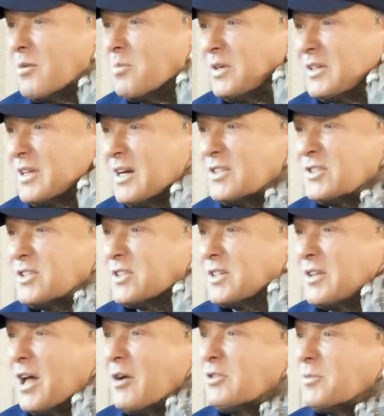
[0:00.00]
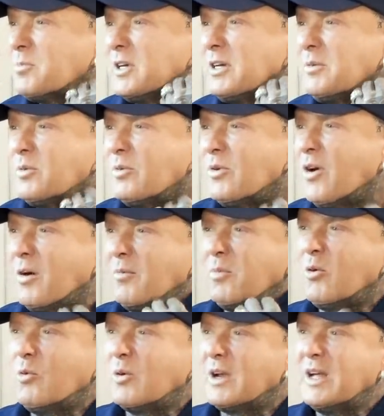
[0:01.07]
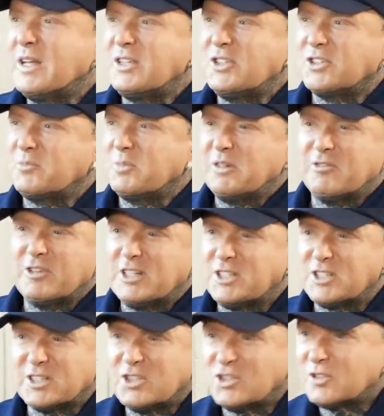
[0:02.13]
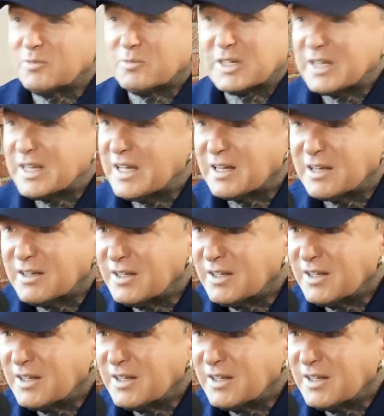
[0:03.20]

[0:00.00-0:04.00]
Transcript: I hope he does. There's loads of people like Paul Glenn. He should be released. He should be there.